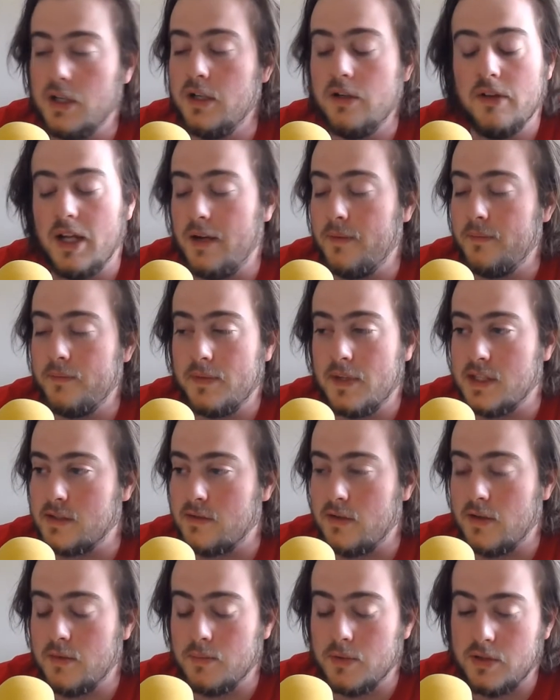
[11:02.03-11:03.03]
to do that as
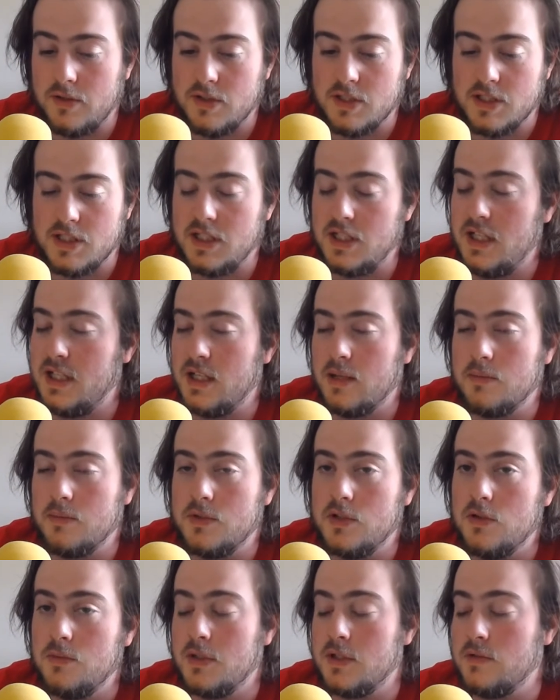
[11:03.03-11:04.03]
Granblue. You're just eating up
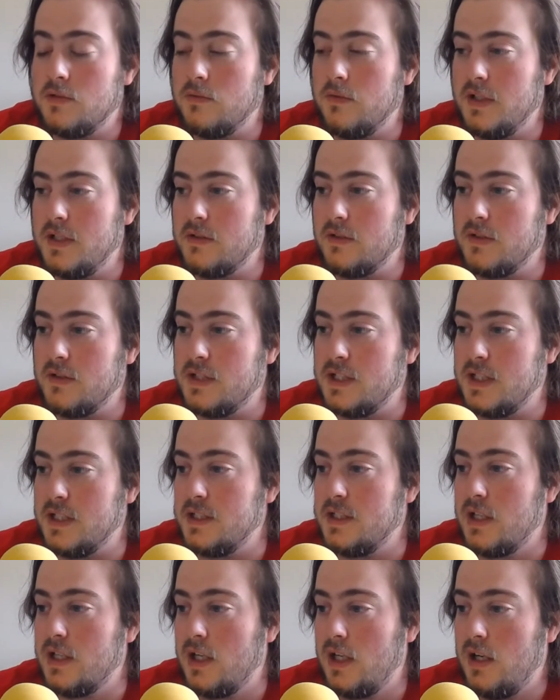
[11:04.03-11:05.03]
too much
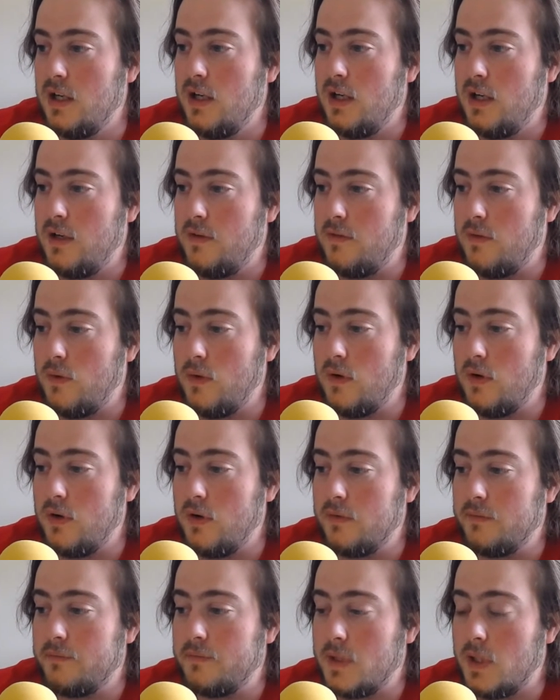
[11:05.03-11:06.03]
resources. For
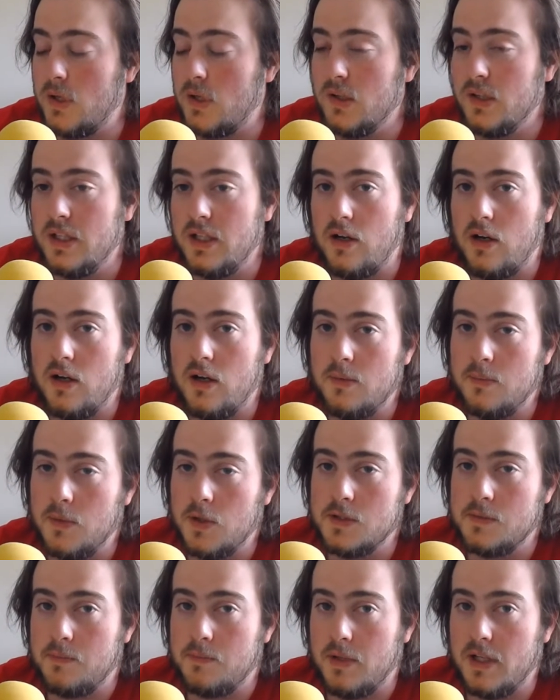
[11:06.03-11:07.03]
early on,
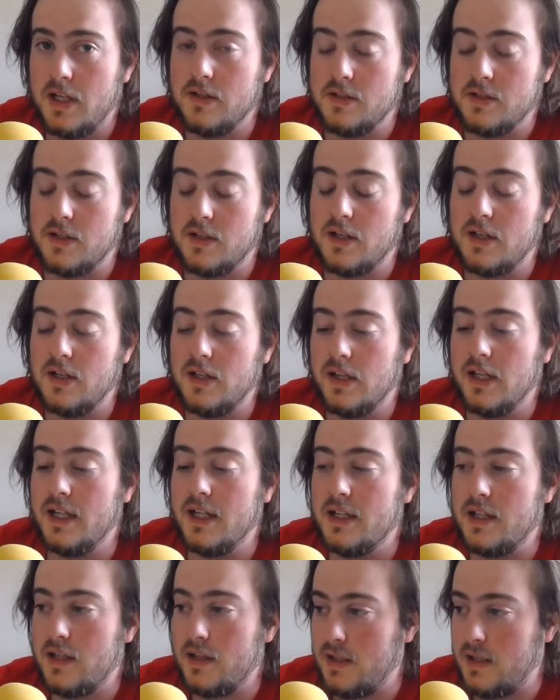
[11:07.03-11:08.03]
most players are going to
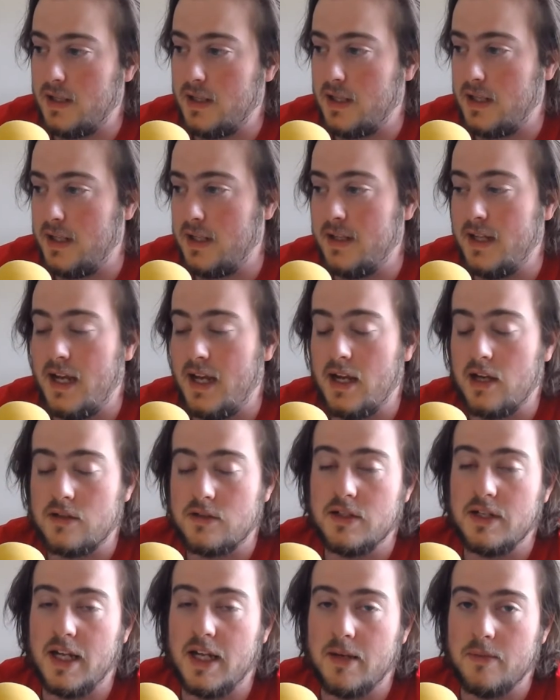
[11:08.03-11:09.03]
let that
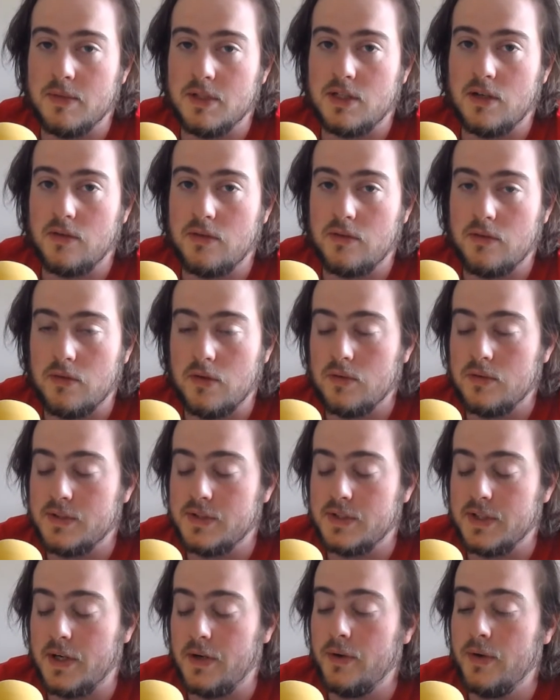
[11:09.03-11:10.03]
extra damage go through.
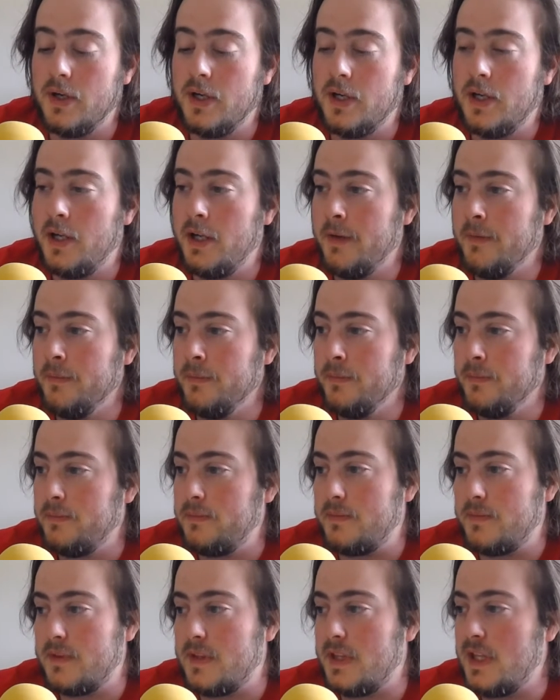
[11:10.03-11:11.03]
So
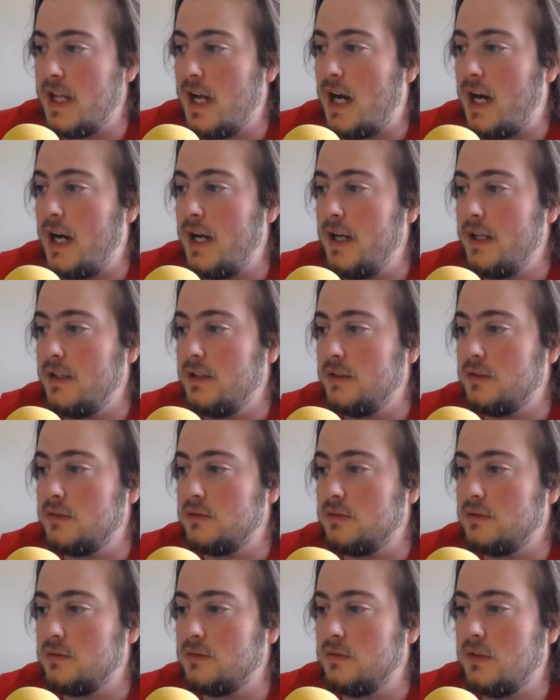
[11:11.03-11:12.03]
not
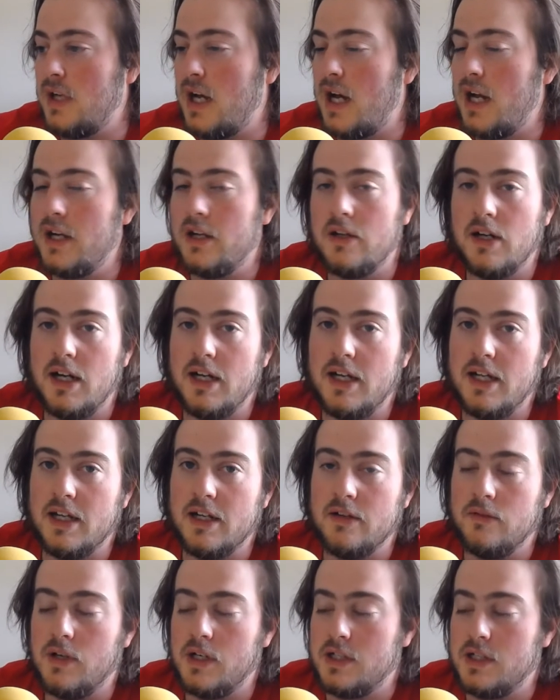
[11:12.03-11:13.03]
a good idea
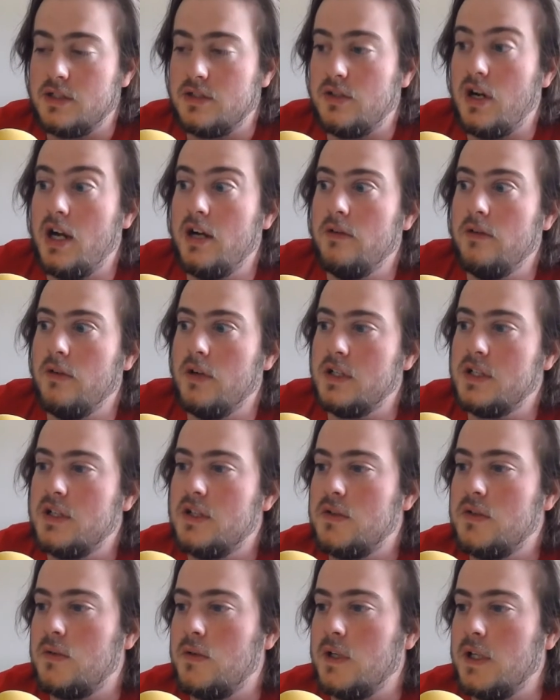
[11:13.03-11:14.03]
to try to rush to
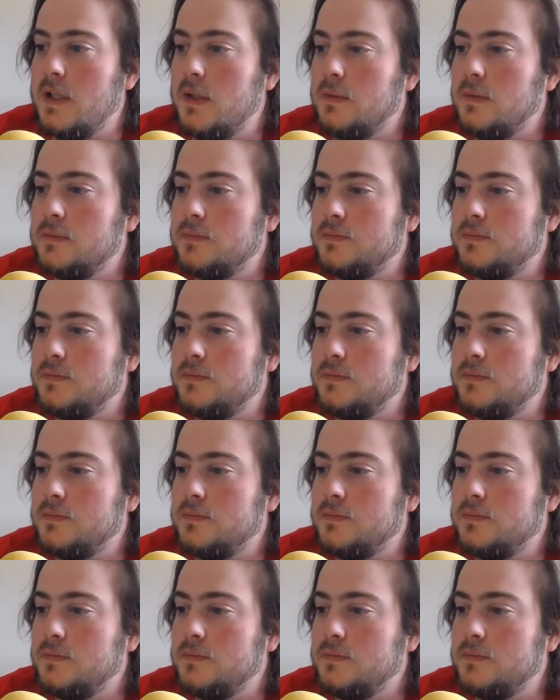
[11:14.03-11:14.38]
20.